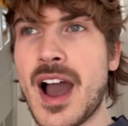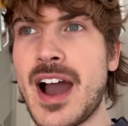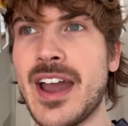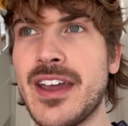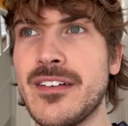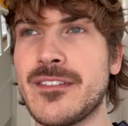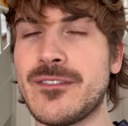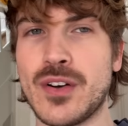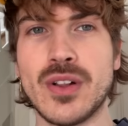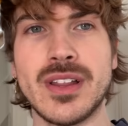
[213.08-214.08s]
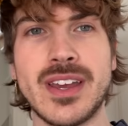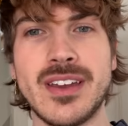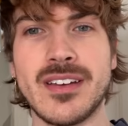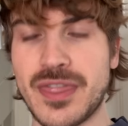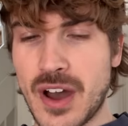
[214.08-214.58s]
I
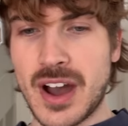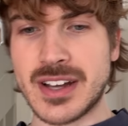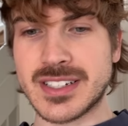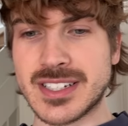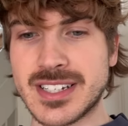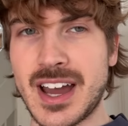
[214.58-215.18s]
fully thought